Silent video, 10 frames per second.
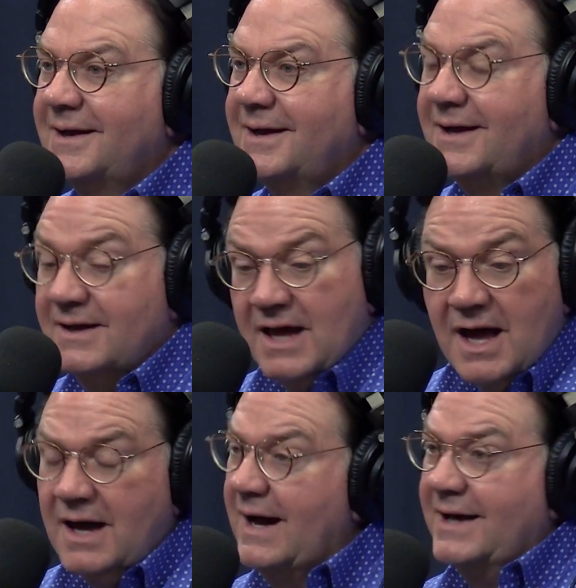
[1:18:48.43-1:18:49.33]

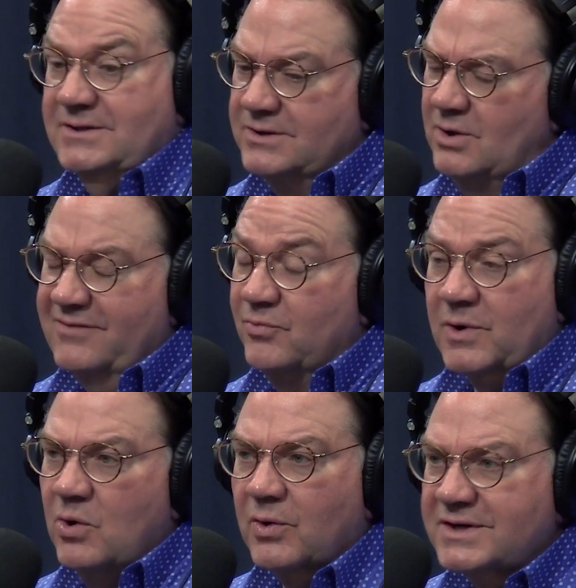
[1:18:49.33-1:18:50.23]
Yeah, I don't have a
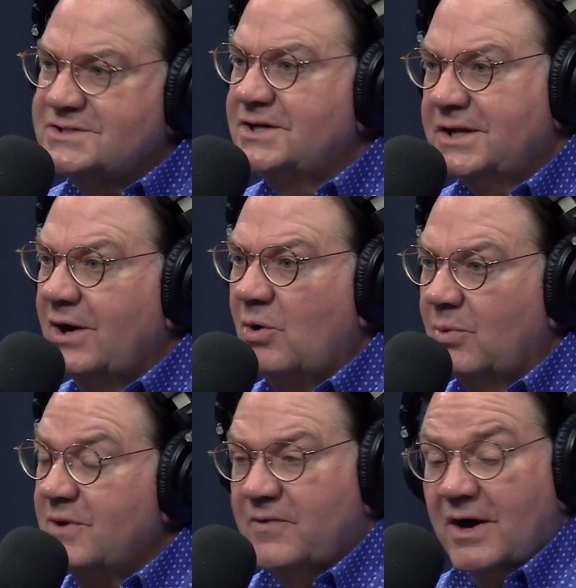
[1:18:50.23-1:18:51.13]
recording studio, but
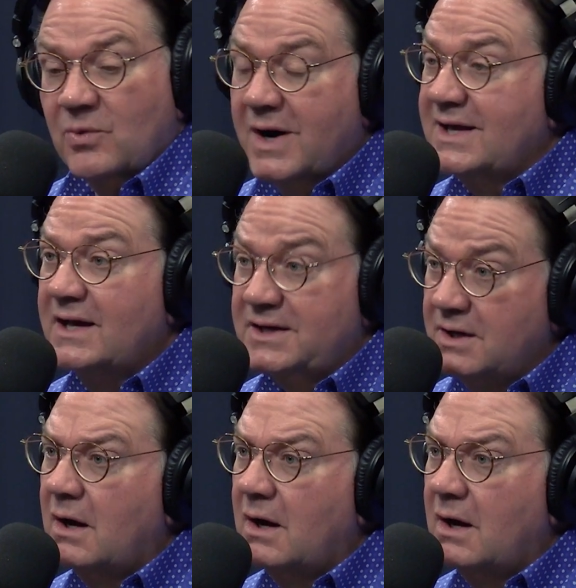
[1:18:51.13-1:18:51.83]
we found a way to get it done.